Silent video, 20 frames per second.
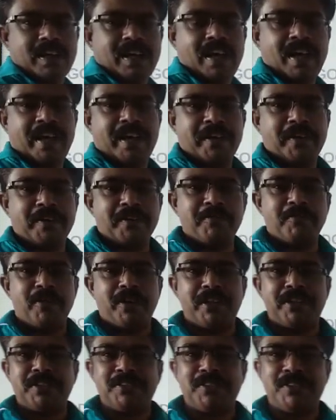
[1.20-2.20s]
Hi, good
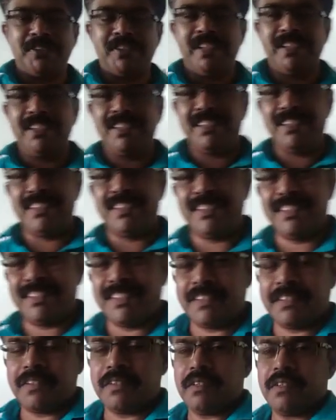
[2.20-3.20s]
morning students.
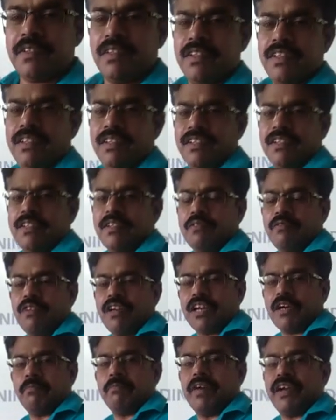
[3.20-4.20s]

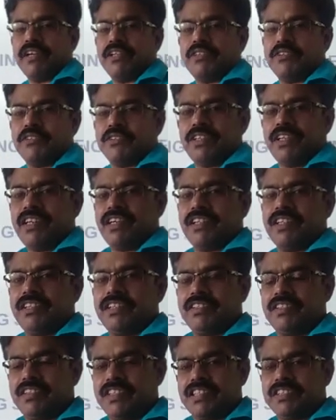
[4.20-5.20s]
Welcome back to
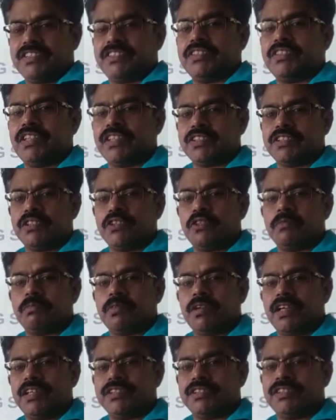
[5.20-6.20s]
the next section of
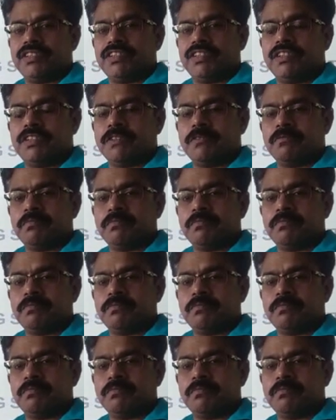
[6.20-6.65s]
classes.